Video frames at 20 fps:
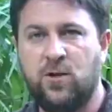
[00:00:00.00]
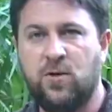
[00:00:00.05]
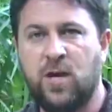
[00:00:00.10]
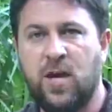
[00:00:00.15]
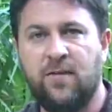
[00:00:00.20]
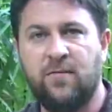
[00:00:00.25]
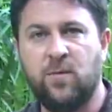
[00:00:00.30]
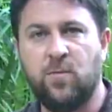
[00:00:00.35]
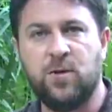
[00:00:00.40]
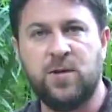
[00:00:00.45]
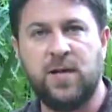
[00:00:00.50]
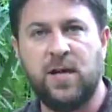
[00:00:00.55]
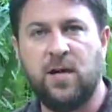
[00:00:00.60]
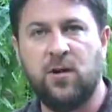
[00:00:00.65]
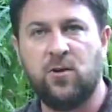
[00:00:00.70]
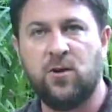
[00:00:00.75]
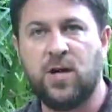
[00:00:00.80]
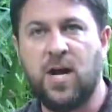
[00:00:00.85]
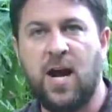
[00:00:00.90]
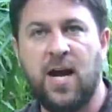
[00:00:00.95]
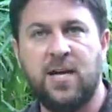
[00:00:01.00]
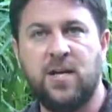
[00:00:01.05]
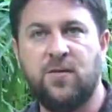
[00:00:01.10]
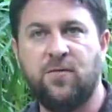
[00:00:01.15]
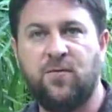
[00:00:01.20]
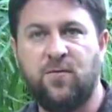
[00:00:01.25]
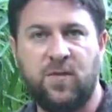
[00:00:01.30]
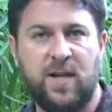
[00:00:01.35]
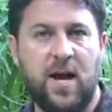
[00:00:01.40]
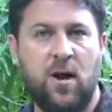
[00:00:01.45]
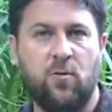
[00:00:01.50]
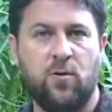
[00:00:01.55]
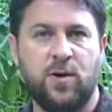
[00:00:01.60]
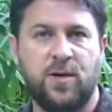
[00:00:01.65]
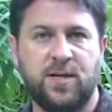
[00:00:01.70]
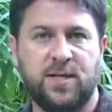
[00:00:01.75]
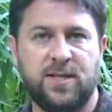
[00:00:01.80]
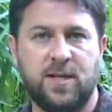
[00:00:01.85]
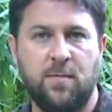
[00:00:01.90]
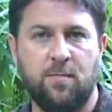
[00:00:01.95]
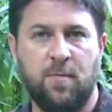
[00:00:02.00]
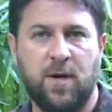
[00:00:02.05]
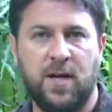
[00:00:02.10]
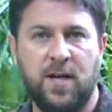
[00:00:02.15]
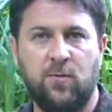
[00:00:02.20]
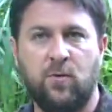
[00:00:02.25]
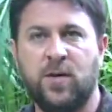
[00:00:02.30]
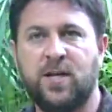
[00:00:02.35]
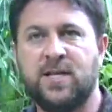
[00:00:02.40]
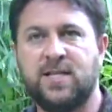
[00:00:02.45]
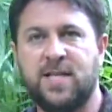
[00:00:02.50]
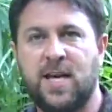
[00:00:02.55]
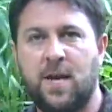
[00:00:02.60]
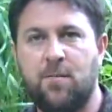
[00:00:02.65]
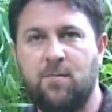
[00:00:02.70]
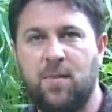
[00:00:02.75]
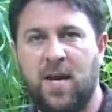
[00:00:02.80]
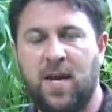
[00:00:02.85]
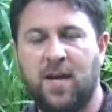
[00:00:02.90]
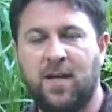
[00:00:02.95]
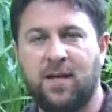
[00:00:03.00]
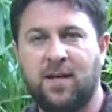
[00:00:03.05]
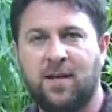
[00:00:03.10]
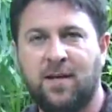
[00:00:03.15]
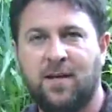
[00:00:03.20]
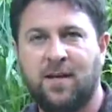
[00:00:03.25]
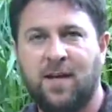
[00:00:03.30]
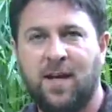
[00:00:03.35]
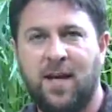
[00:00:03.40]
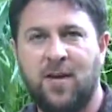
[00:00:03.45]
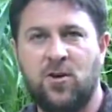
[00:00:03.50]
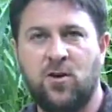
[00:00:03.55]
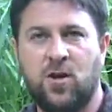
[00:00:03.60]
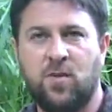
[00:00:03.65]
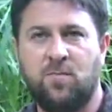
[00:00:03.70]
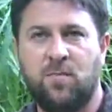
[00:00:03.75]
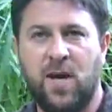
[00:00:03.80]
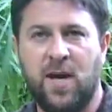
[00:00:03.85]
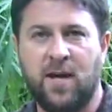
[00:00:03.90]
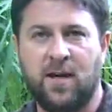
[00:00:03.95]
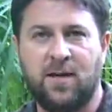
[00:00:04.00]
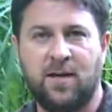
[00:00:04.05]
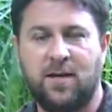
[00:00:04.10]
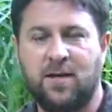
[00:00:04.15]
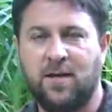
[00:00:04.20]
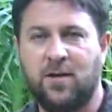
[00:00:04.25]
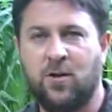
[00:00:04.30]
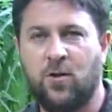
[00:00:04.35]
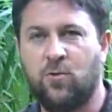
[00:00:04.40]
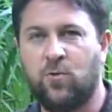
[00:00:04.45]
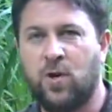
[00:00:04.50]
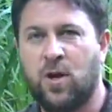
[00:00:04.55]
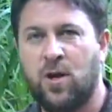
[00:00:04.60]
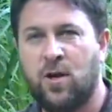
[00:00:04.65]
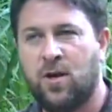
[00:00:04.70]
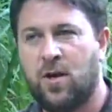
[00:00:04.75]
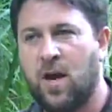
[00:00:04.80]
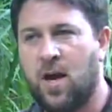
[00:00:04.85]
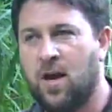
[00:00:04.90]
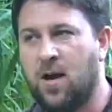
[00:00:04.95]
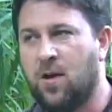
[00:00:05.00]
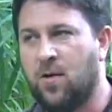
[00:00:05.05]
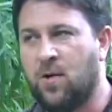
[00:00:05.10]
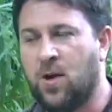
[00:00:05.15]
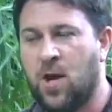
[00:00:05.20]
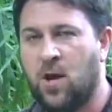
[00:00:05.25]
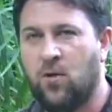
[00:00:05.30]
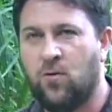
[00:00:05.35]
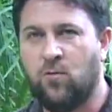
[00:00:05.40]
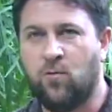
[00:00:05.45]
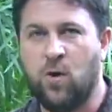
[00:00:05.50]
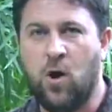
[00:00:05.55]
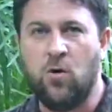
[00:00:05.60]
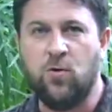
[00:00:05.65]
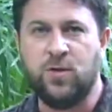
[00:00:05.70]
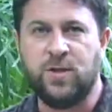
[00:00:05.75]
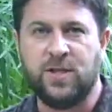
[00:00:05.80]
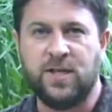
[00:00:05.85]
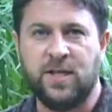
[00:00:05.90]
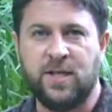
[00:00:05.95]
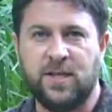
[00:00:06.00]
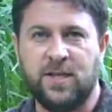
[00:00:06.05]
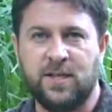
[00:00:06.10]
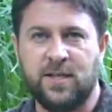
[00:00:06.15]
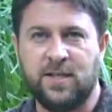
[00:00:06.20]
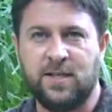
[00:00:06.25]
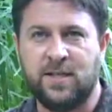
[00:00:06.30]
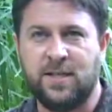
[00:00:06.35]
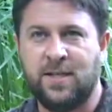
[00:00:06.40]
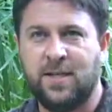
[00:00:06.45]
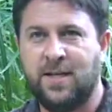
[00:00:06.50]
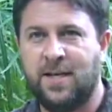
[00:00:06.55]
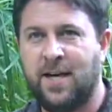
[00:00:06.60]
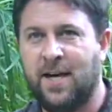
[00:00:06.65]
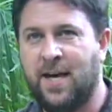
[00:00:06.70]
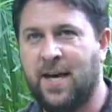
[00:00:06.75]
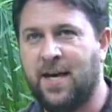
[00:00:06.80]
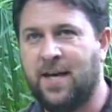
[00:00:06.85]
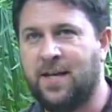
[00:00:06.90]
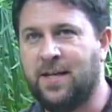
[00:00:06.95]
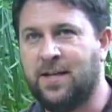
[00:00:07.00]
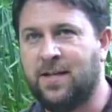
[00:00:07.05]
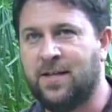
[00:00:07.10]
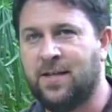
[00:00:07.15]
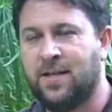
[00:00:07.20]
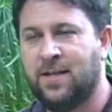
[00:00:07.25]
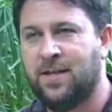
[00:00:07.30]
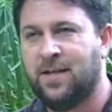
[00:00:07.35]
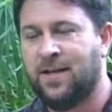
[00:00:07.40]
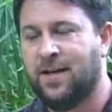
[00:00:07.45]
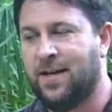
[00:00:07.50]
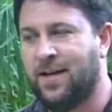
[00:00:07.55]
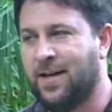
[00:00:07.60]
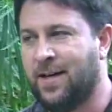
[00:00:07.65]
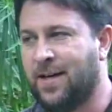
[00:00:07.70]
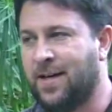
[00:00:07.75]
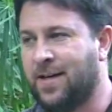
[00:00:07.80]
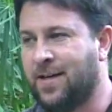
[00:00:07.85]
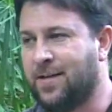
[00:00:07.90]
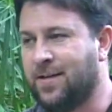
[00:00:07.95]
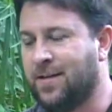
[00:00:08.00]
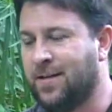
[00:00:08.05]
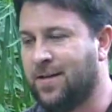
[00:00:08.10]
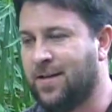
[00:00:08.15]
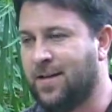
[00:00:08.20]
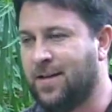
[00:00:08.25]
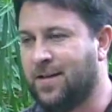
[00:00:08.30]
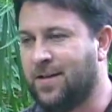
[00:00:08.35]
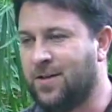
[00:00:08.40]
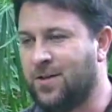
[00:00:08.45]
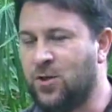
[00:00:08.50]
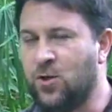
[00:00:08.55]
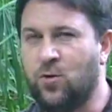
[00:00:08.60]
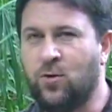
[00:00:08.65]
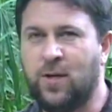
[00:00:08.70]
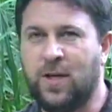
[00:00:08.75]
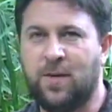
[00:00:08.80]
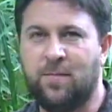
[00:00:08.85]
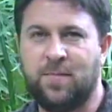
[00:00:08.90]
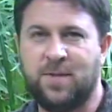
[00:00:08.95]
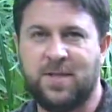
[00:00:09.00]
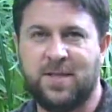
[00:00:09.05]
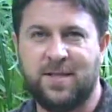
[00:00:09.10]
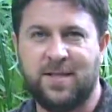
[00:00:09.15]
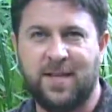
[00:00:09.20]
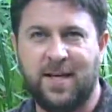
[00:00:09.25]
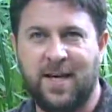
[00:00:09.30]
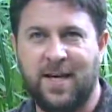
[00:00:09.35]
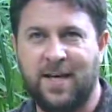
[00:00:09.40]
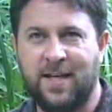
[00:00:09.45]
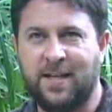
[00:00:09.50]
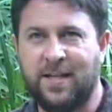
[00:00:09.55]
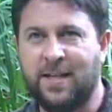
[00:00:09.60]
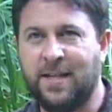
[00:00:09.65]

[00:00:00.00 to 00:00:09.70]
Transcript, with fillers: you give a particular kind of flower to somebody, what does that mean? And you could pick, you know, uh, roses and uh, uh, tulips and